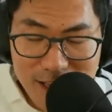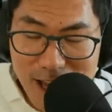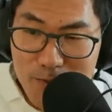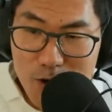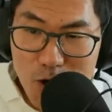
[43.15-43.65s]

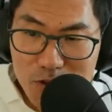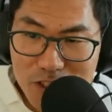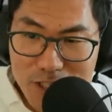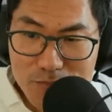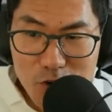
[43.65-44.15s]
I'm your host,
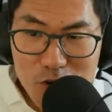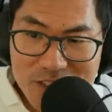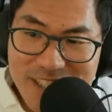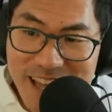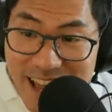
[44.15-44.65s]
Dick
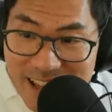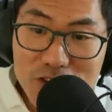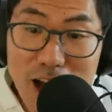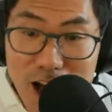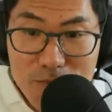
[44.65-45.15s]
Broderson, and
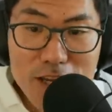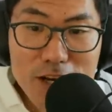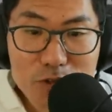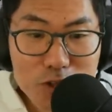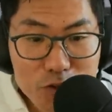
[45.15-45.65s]
I'm here
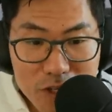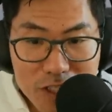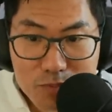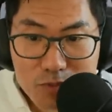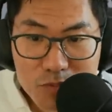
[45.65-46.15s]
with Chris
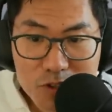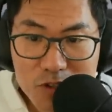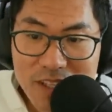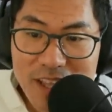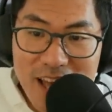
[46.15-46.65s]

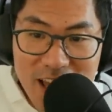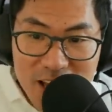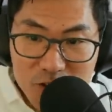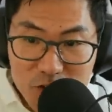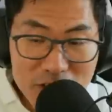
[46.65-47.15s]
Bloomstran.
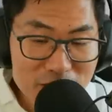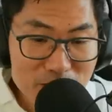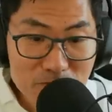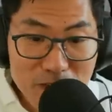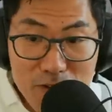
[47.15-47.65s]
Chris,
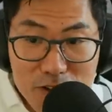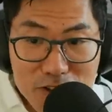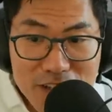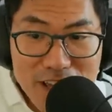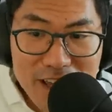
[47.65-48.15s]
how are you
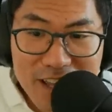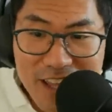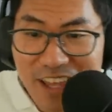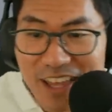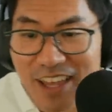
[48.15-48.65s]
today?
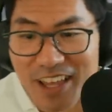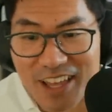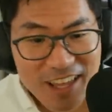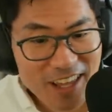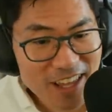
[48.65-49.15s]

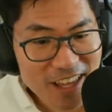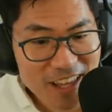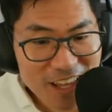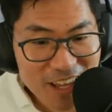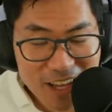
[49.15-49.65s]
Dick,
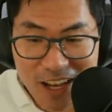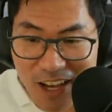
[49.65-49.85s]
I'm great.